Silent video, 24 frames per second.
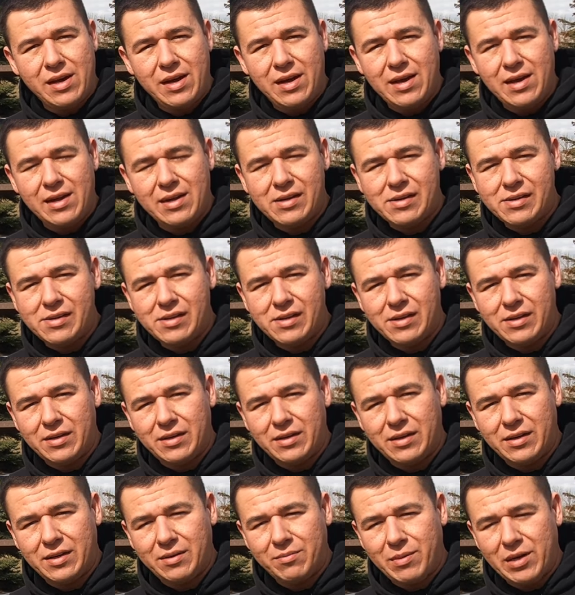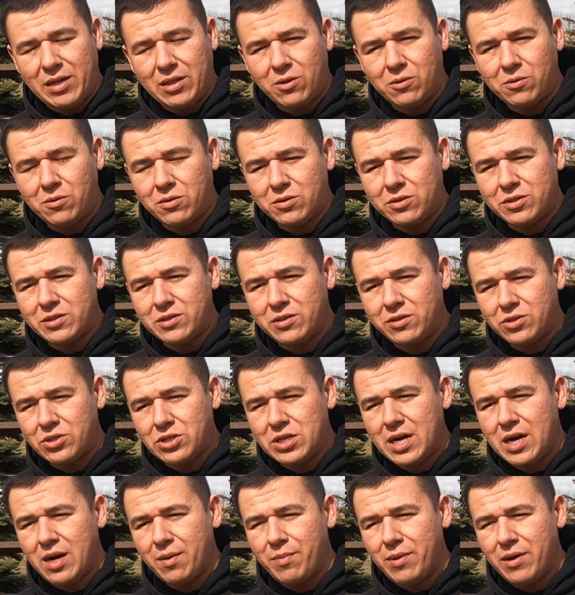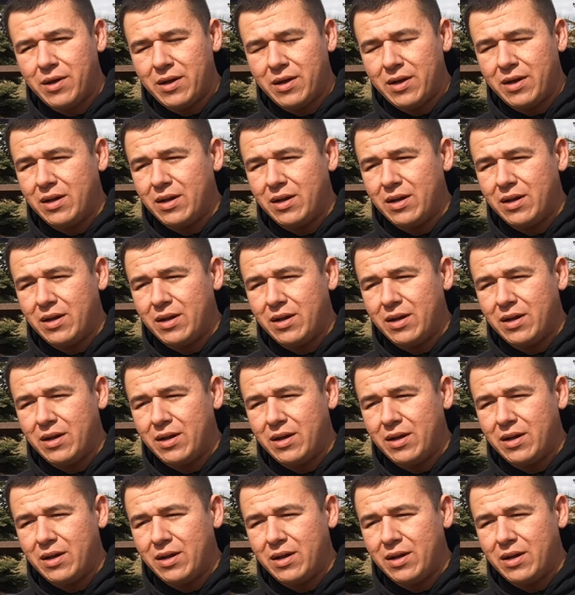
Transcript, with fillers: at uh, my local steel shop